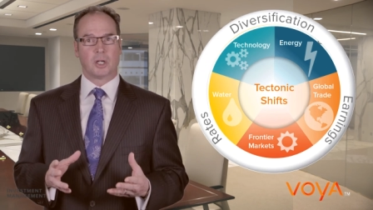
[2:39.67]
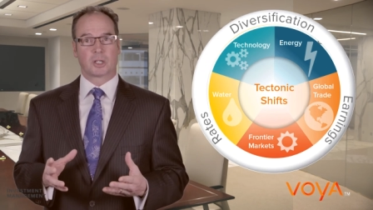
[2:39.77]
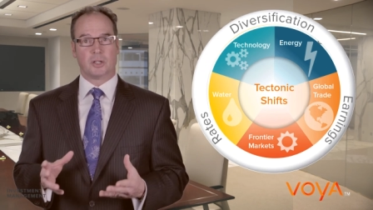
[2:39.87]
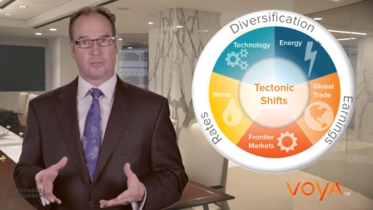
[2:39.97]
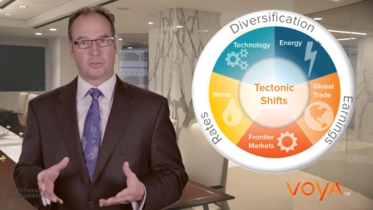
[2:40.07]

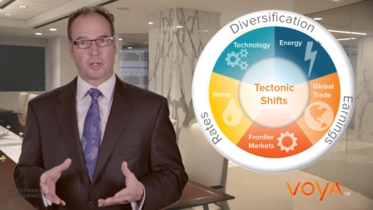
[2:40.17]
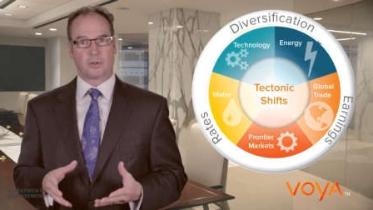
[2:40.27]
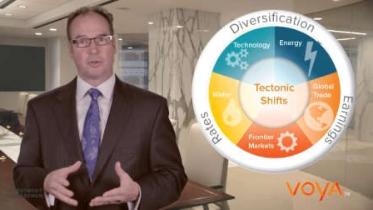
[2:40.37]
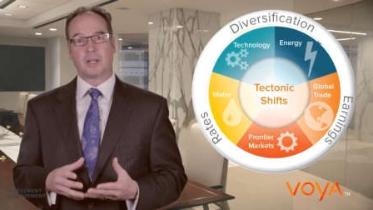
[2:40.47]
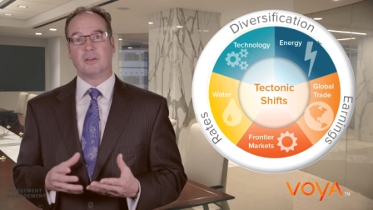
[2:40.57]

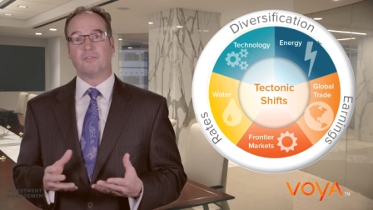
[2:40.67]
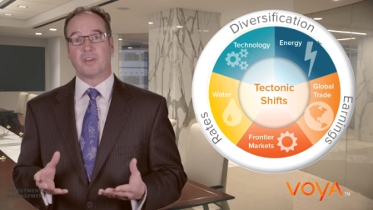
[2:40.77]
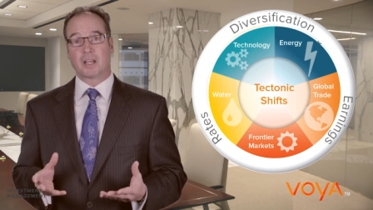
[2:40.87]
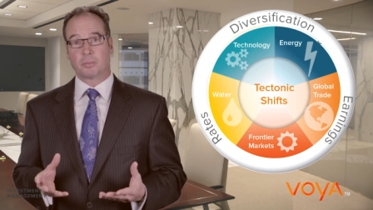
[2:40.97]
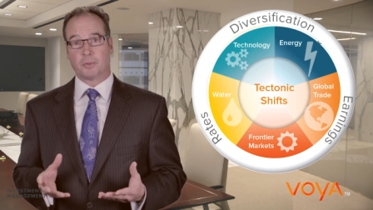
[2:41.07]
considered
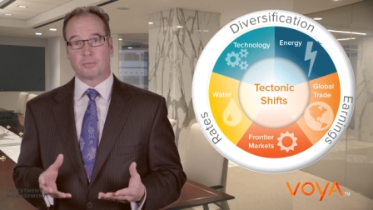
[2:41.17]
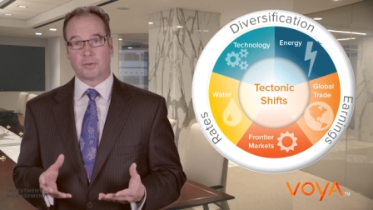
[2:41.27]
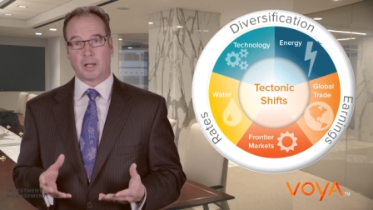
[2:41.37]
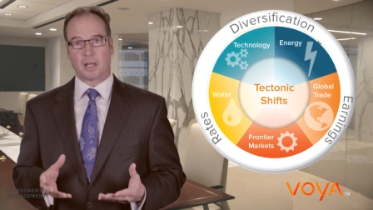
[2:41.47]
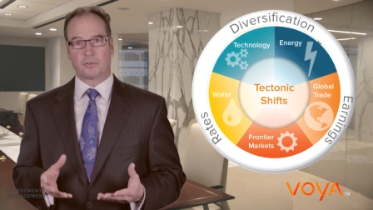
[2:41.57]
investment
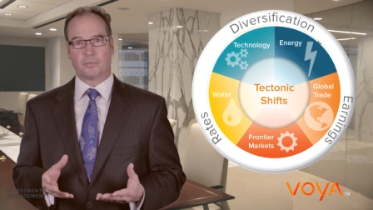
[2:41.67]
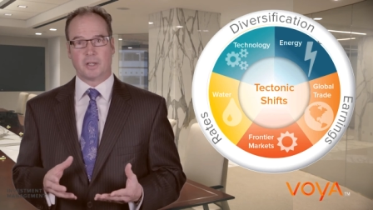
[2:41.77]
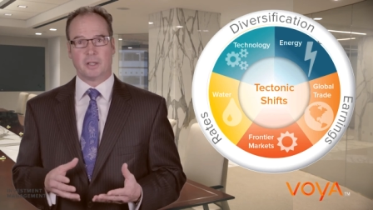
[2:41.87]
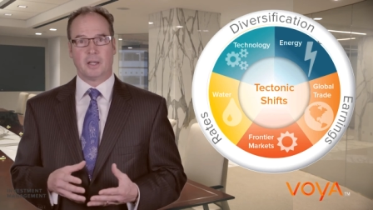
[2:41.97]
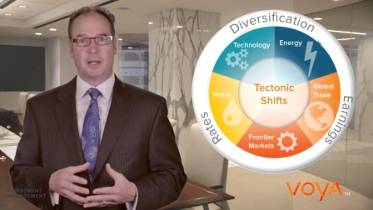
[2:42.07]

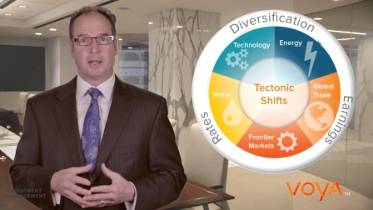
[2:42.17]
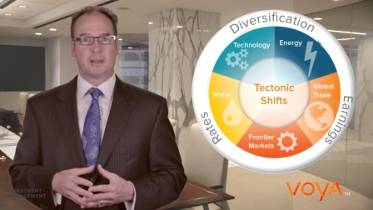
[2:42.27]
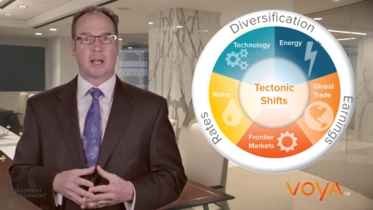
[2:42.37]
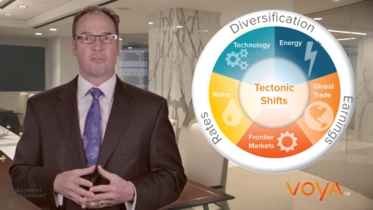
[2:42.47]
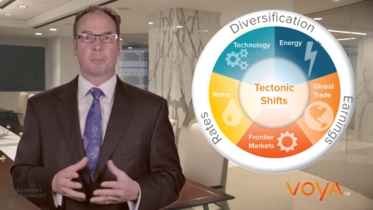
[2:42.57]
philosophy
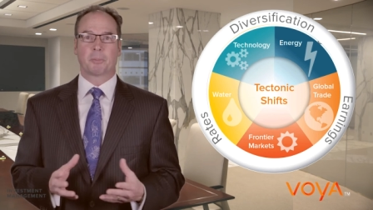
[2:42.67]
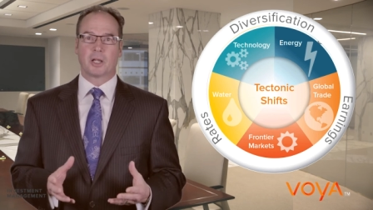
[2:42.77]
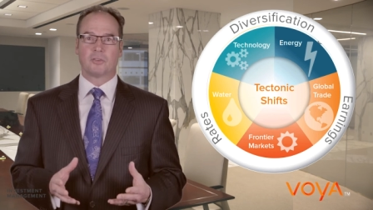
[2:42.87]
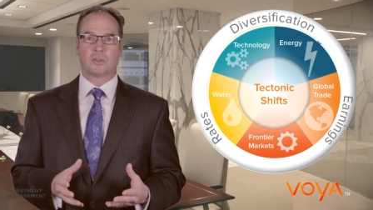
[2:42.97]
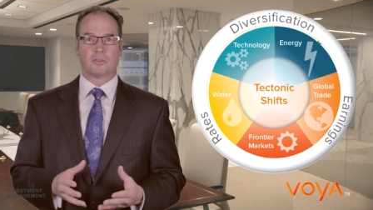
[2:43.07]
that
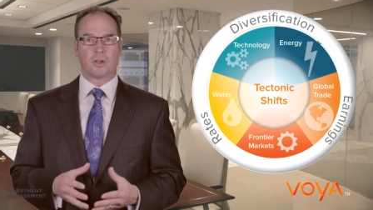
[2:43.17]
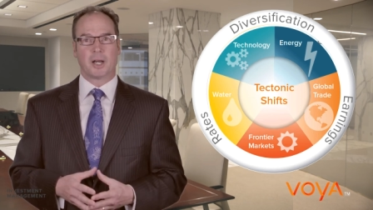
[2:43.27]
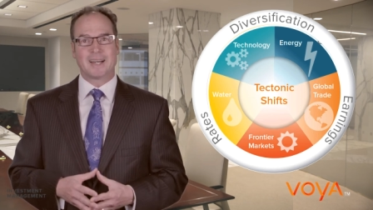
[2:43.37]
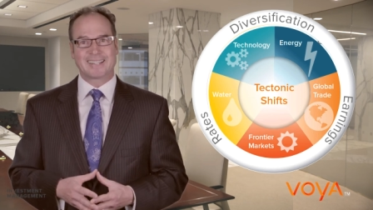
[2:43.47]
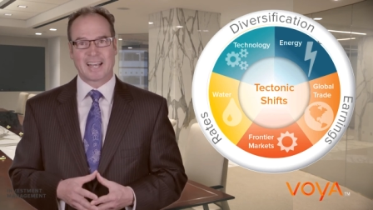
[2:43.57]
replaces
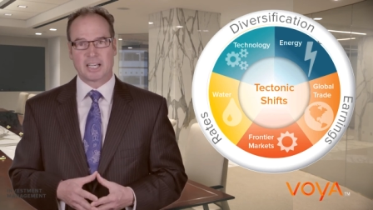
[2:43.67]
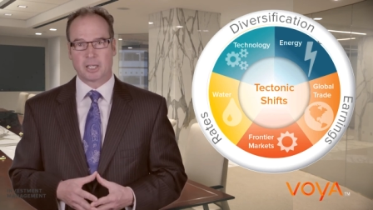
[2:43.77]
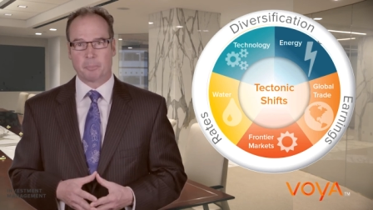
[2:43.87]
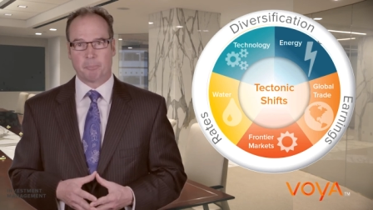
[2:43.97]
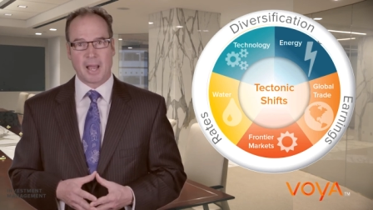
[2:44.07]

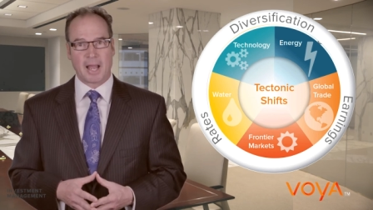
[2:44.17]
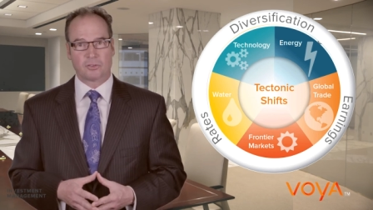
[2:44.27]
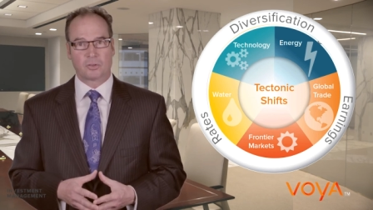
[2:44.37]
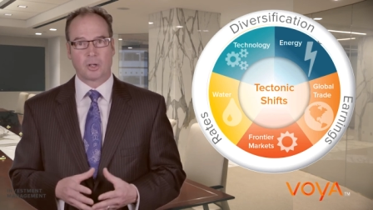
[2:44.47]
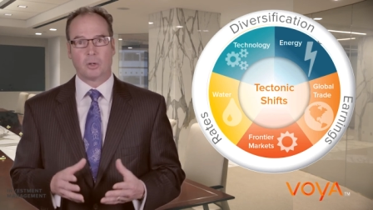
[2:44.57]
unintended
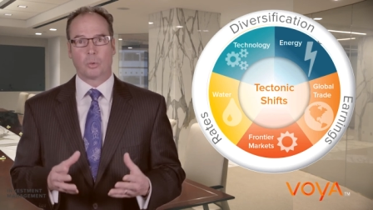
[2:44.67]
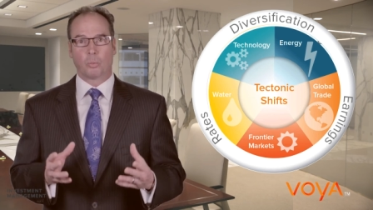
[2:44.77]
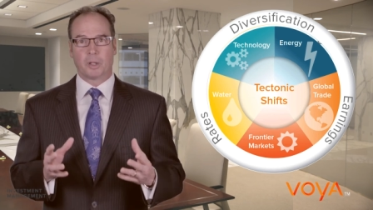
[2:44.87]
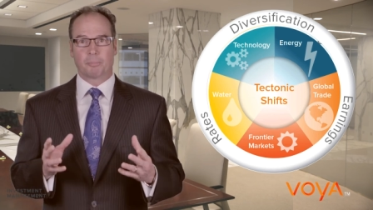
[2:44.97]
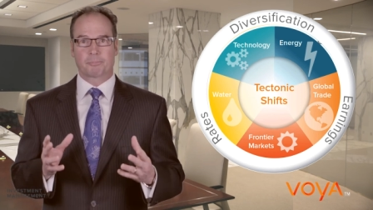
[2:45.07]
bets
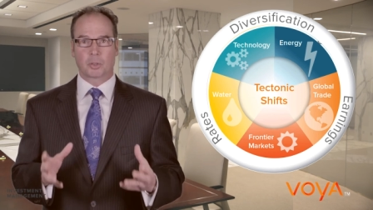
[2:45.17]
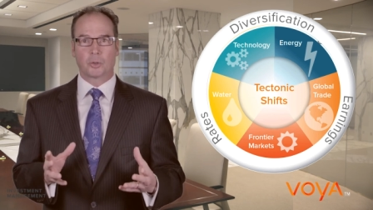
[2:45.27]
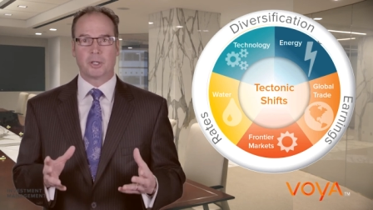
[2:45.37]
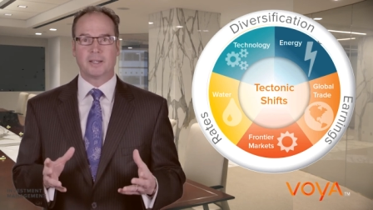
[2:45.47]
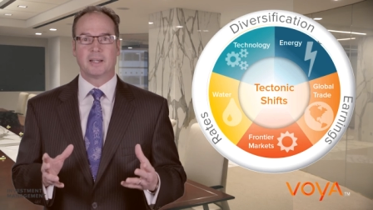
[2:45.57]
with
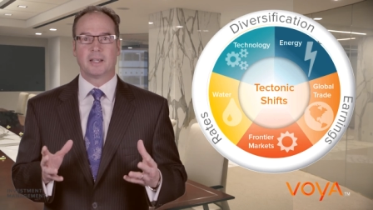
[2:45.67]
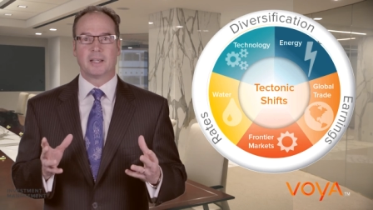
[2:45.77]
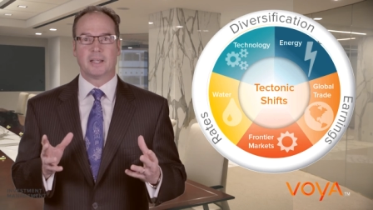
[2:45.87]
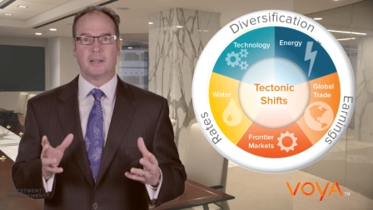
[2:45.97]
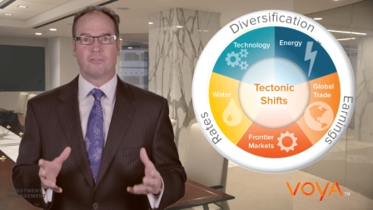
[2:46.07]
prudent
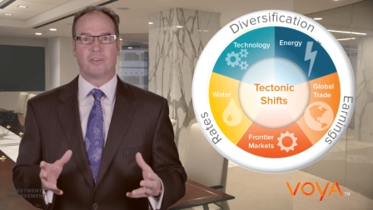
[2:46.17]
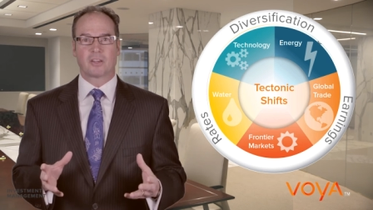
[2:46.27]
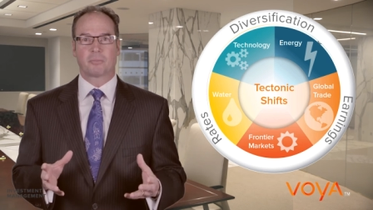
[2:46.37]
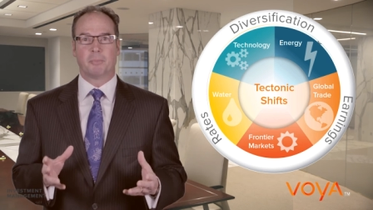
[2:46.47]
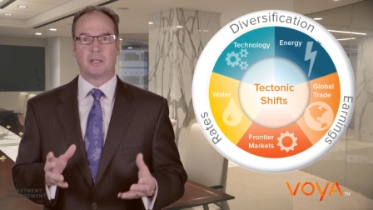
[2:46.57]

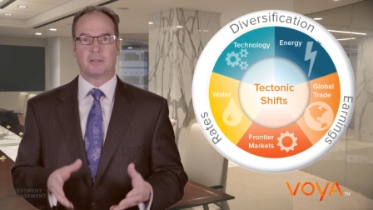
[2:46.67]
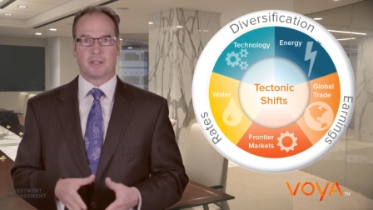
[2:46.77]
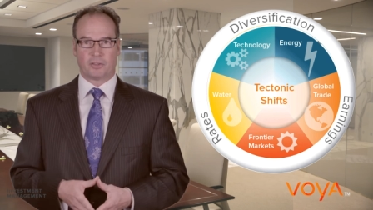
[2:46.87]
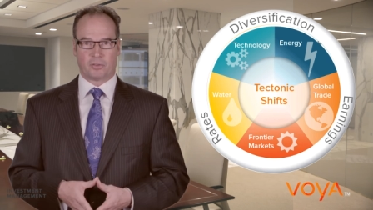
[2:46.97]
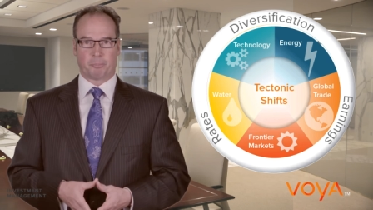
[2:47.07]
investment
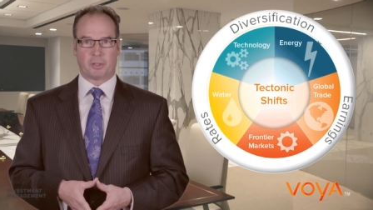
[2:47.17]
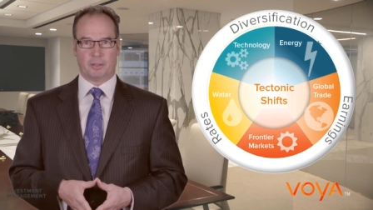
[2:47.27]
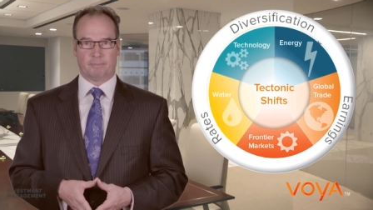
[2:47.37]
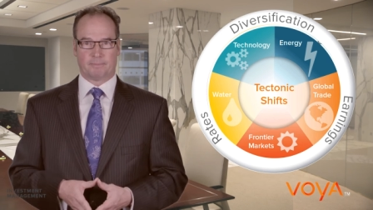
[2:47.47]
discipline.